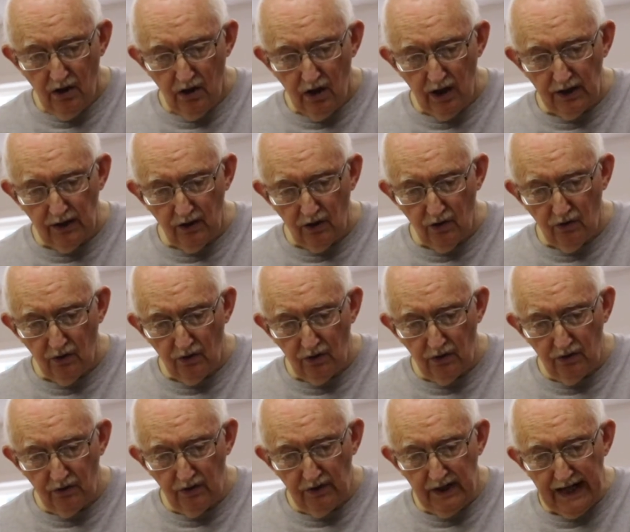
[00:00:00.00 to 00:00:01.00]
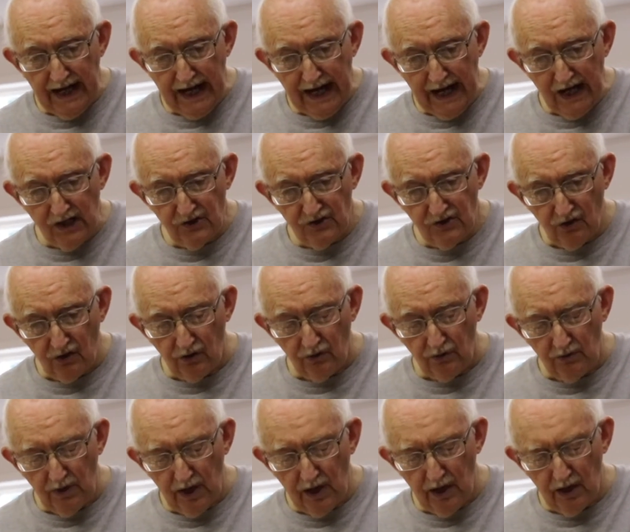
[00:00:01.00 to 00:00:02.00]
I know green ash
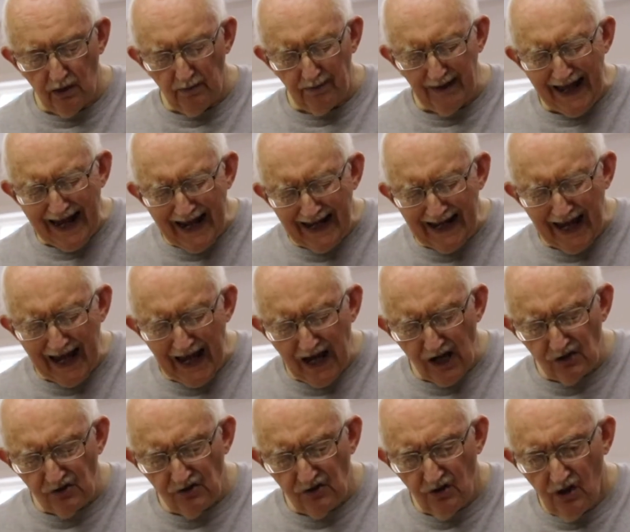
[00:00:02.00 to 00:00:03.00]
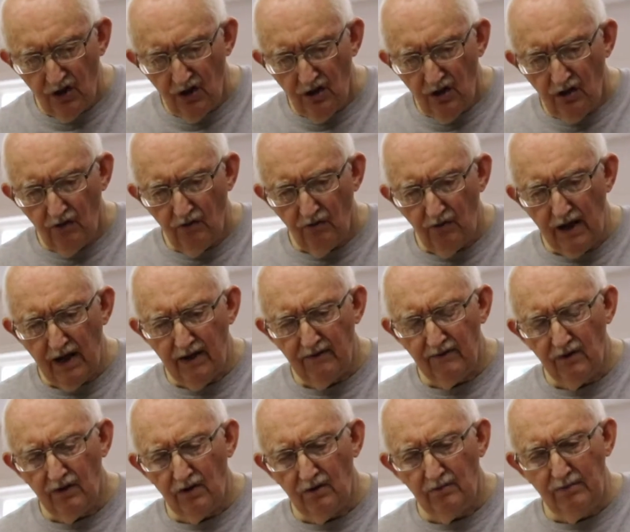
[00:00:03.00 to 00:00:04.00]
or black ash. We have
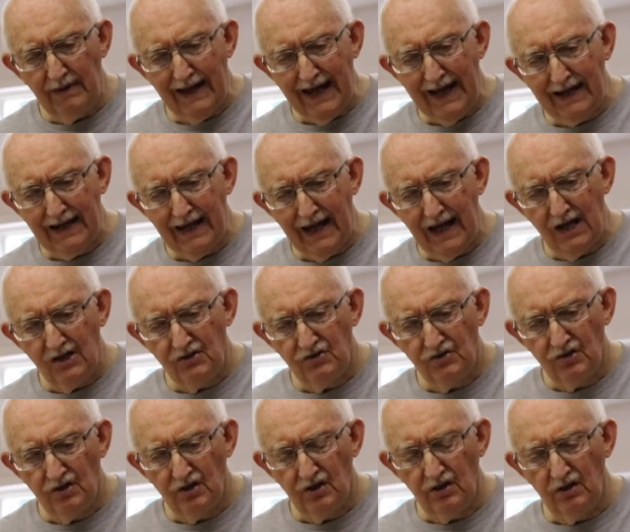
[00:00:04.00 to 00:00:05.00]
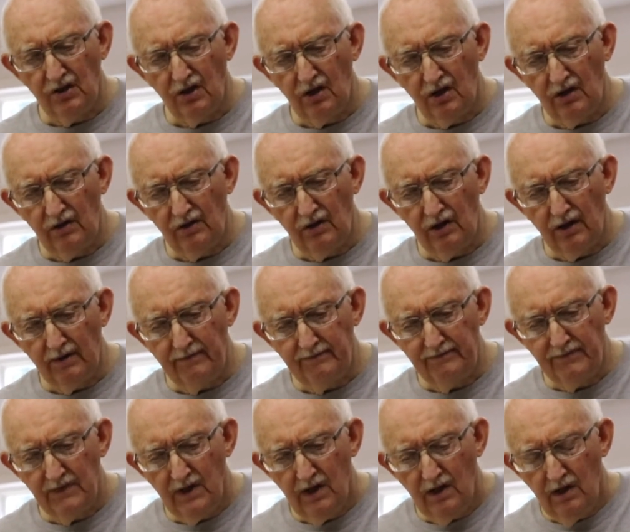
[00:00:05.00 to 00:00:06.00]
a black ash in
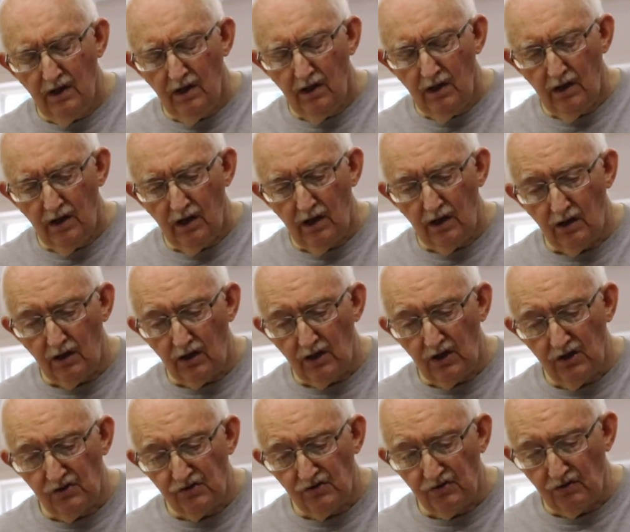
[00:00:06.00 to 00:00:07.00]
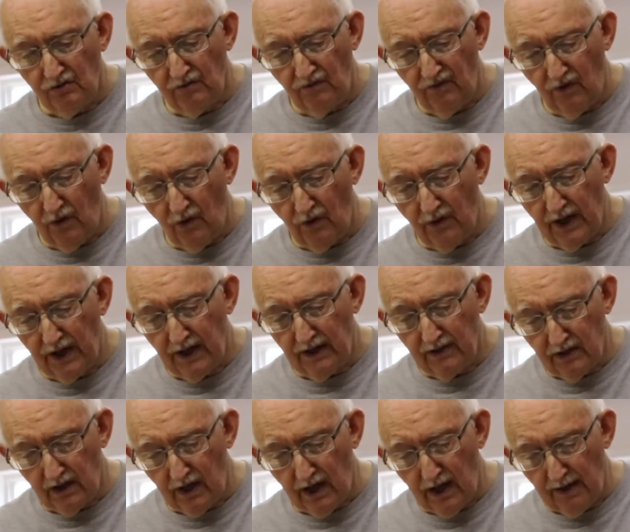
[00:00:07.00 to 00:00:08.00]
our kitchen flooring
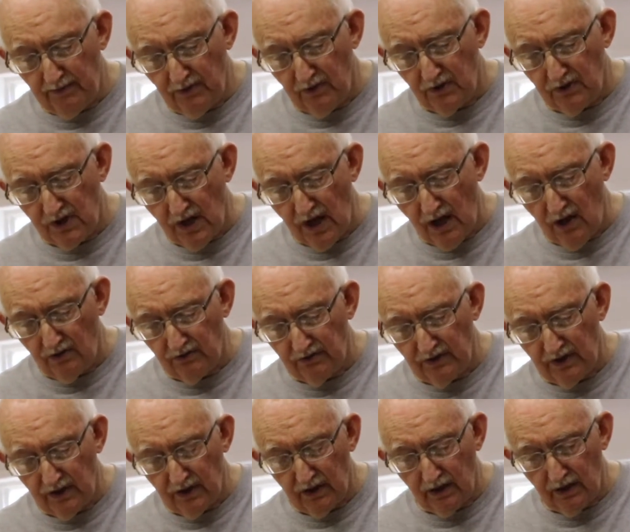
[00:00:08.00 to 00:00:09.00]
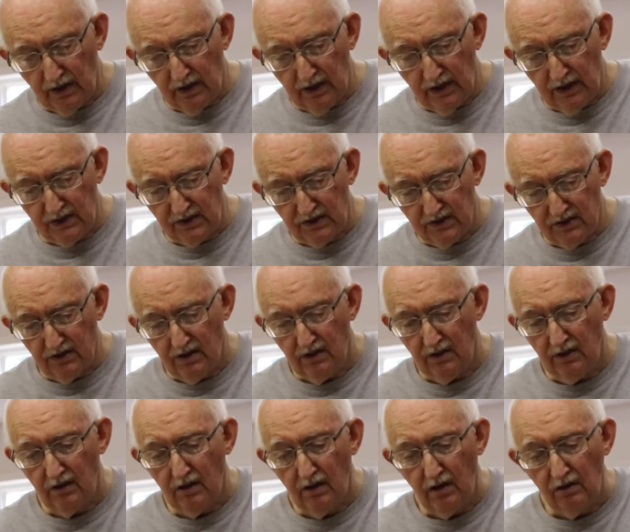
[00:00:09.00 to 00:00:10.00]
that I put down. It's
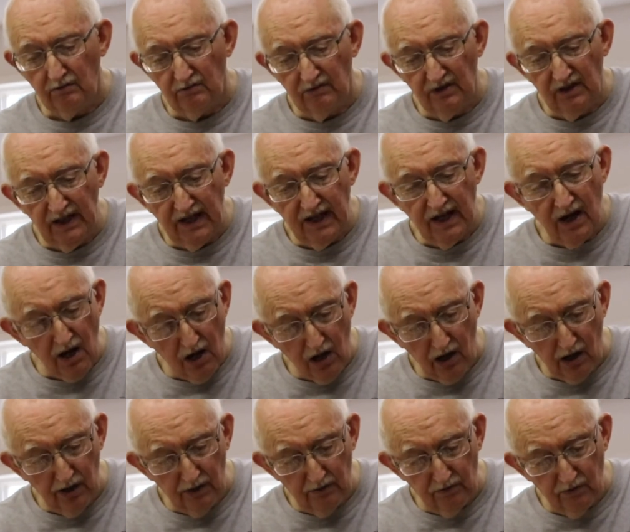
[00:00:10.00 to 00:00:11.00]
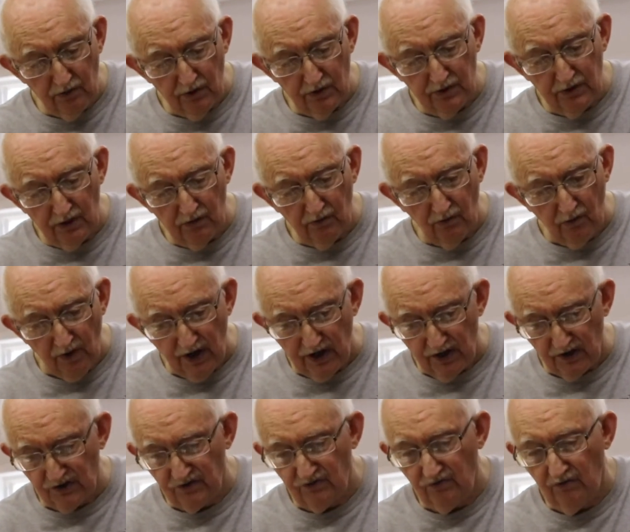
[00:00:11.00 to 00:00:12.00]
a really hard wood that
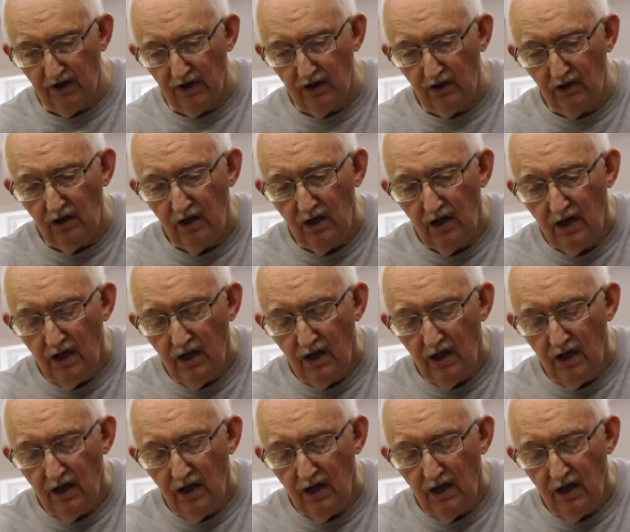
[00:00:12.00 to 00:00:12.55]
wears well.